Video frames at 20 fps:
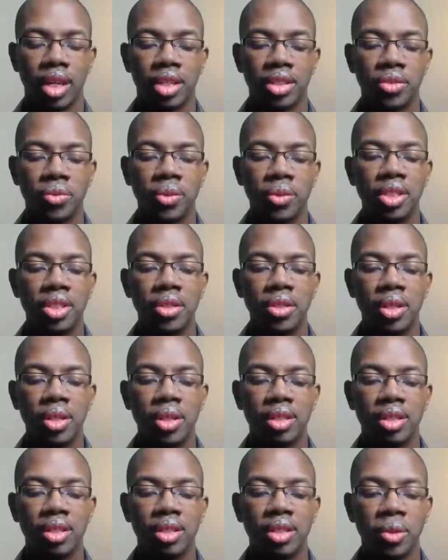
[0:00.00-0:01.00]
As we
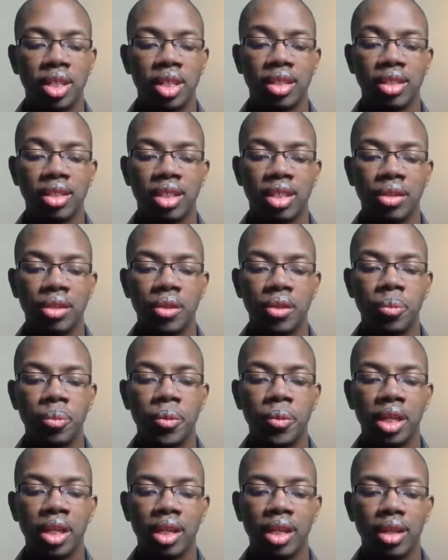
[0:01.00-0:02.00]
do this, we continue to
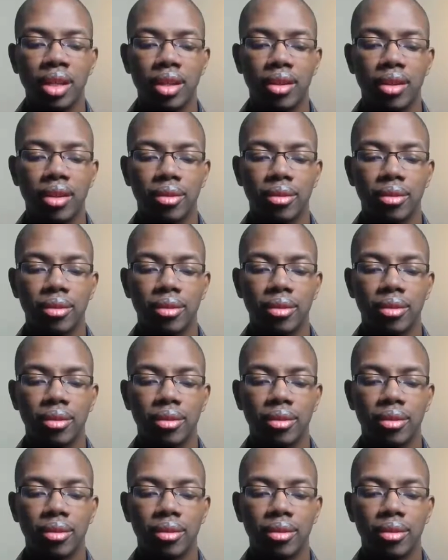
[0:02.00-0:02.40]
breathe